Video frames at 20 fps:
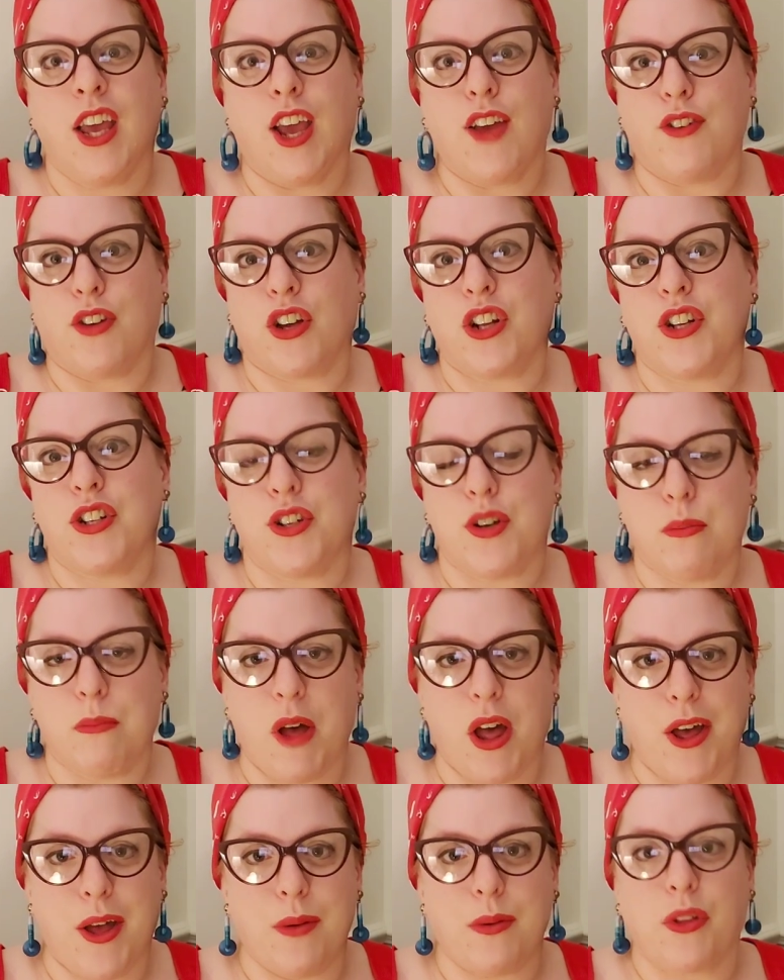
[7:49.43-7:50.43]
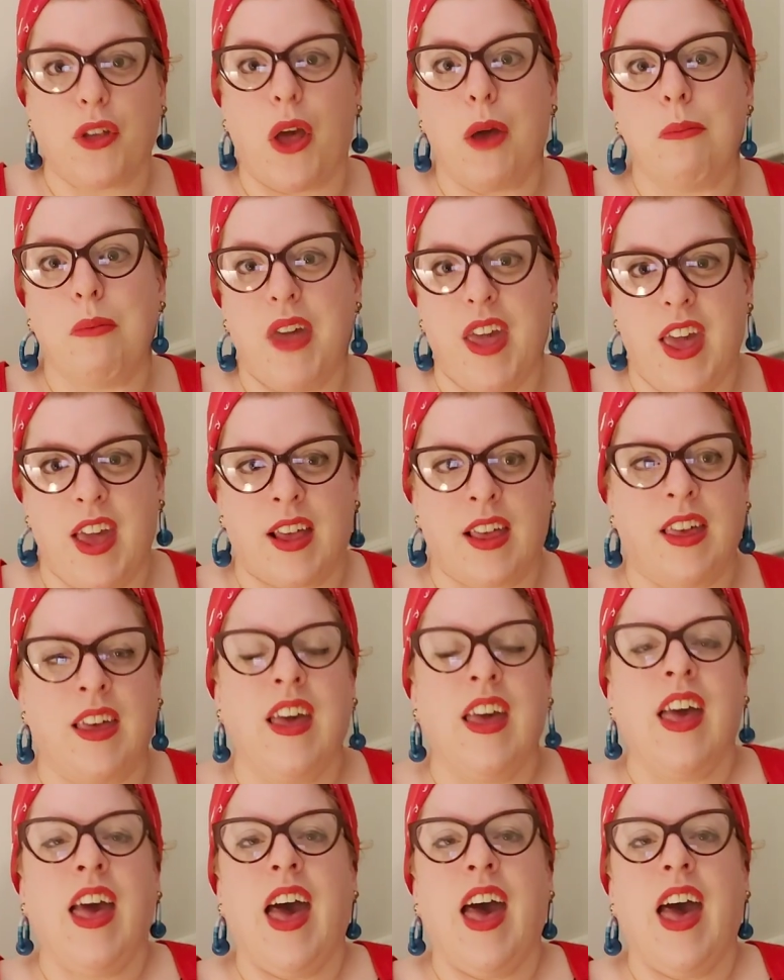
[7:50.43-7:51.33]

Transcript: if you're going to do a bow, go big.